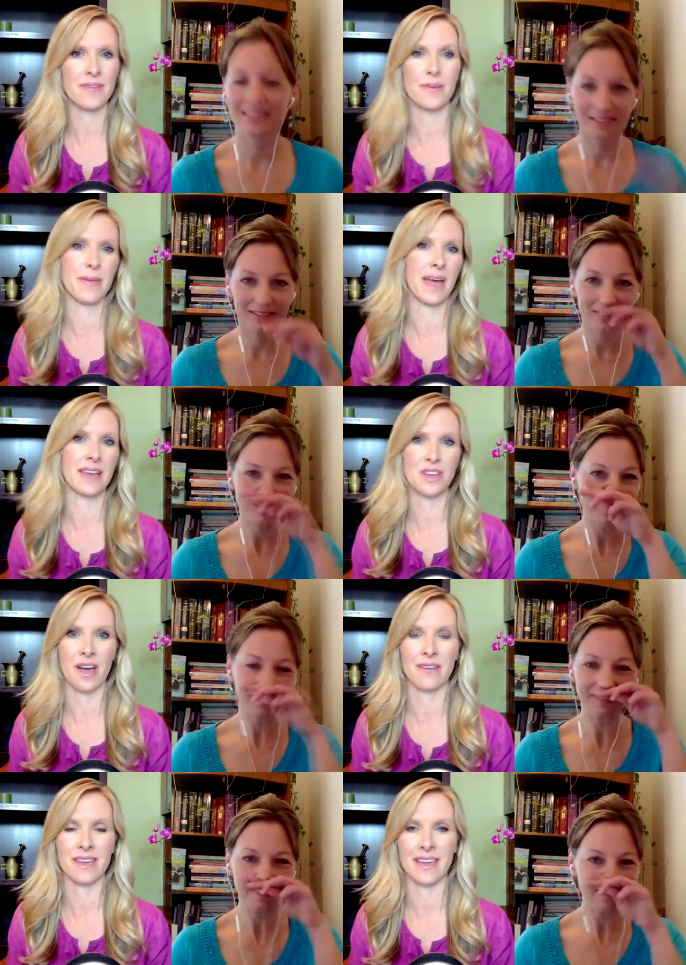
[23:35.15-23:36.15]
Speaker 1: from that
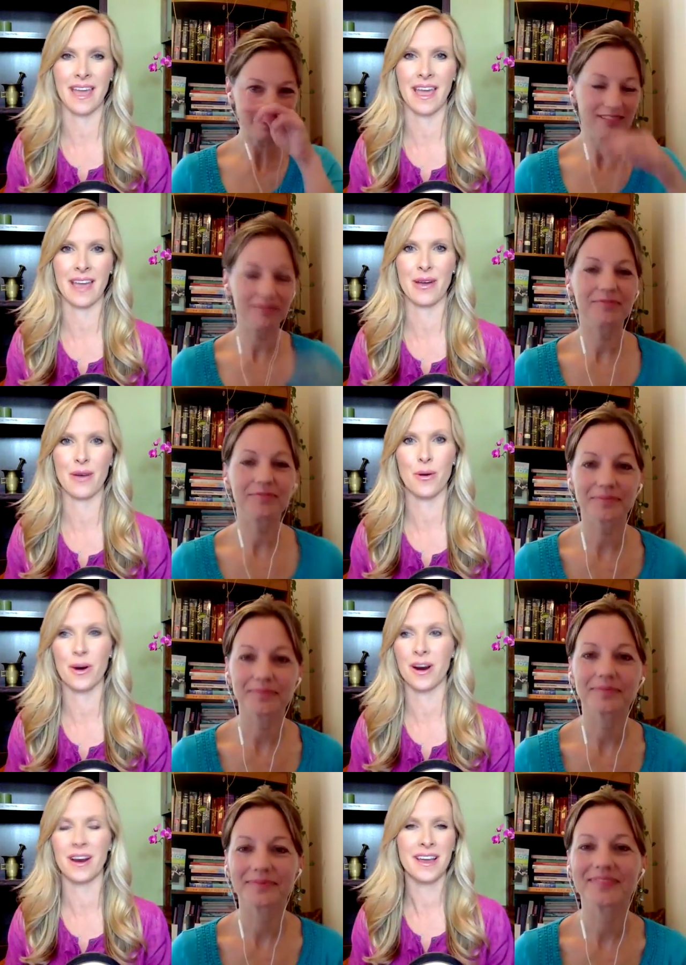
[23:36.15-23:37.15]
chocolate cake
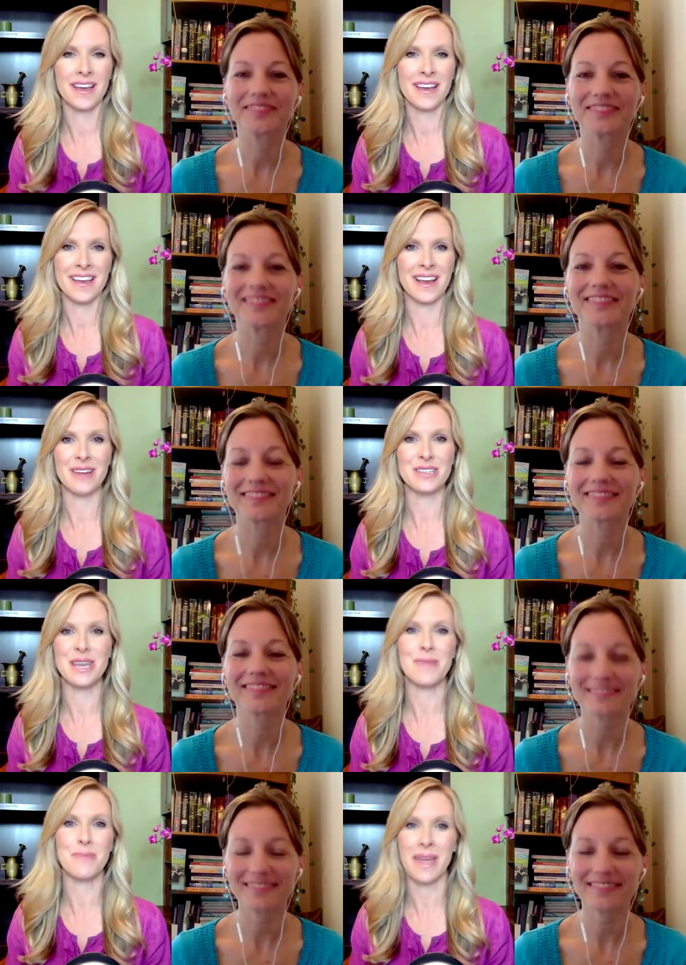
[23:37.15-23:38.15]
or
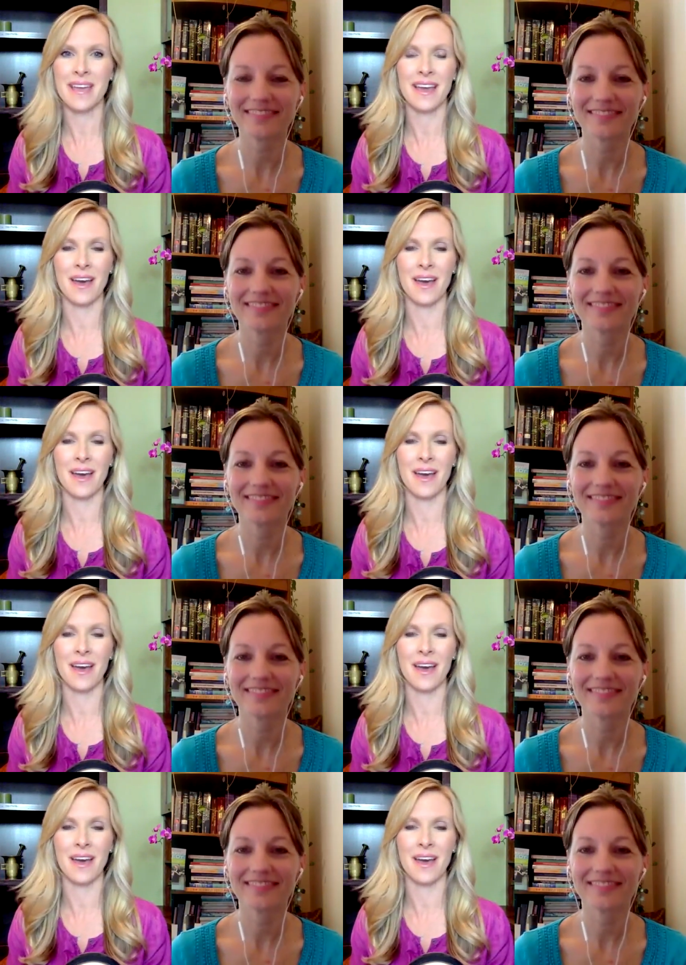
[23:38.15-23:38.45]
and make